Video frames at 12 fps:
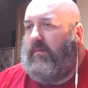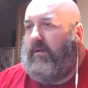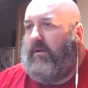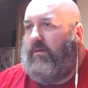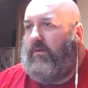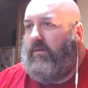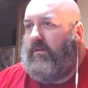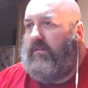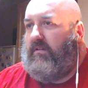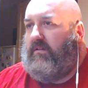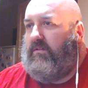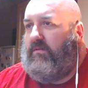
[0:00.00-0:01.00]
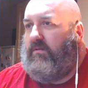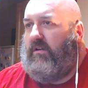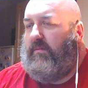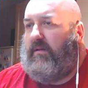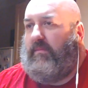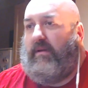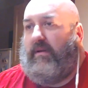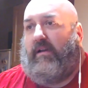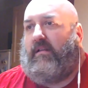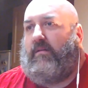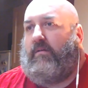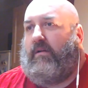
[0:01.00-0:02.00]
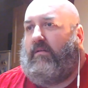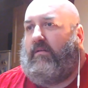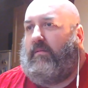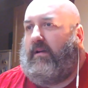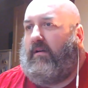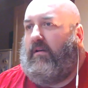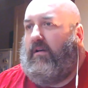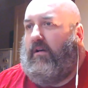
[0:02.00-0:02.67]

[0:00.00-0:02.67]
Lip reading: Gordon says, talking about me. I don't know what you're on about.